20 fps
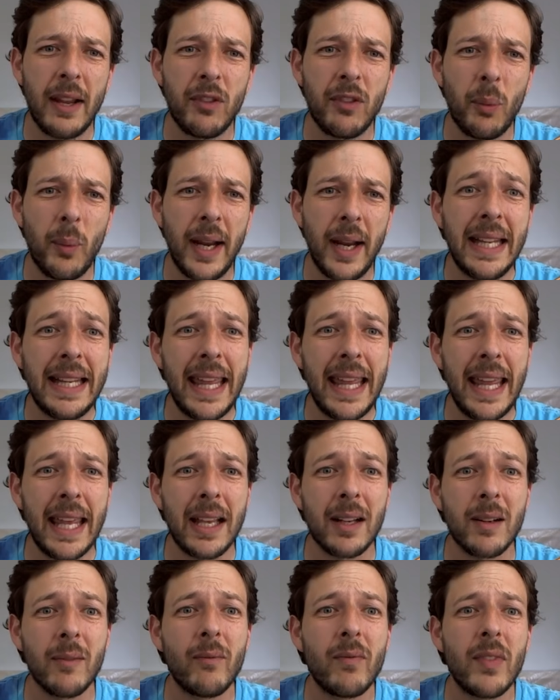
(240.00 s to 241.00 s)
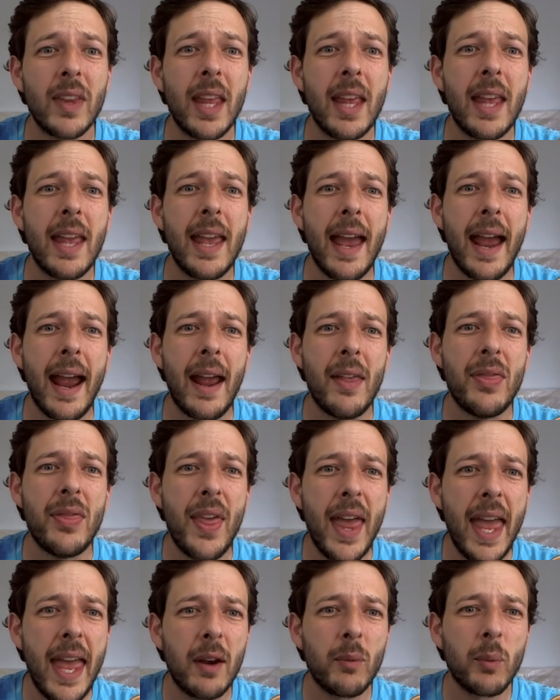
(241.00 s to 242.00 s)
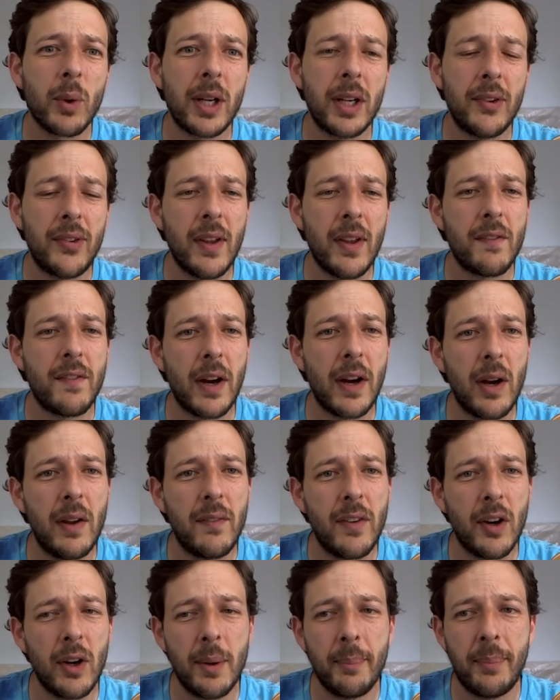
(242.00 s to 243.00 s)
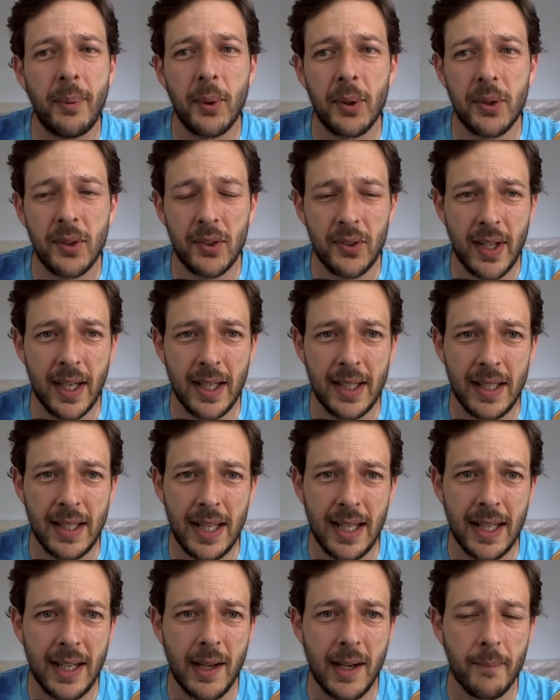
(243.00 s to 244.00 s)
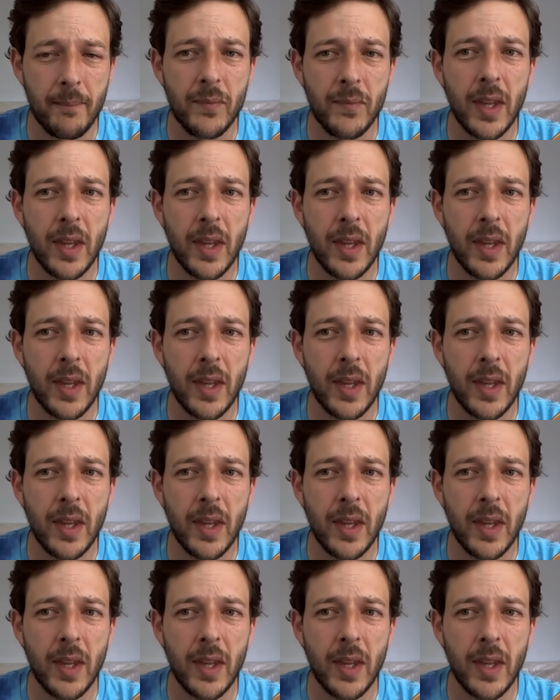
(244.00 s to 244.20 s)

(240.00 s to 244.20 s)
of the white king. And then we're going to see a very important technique,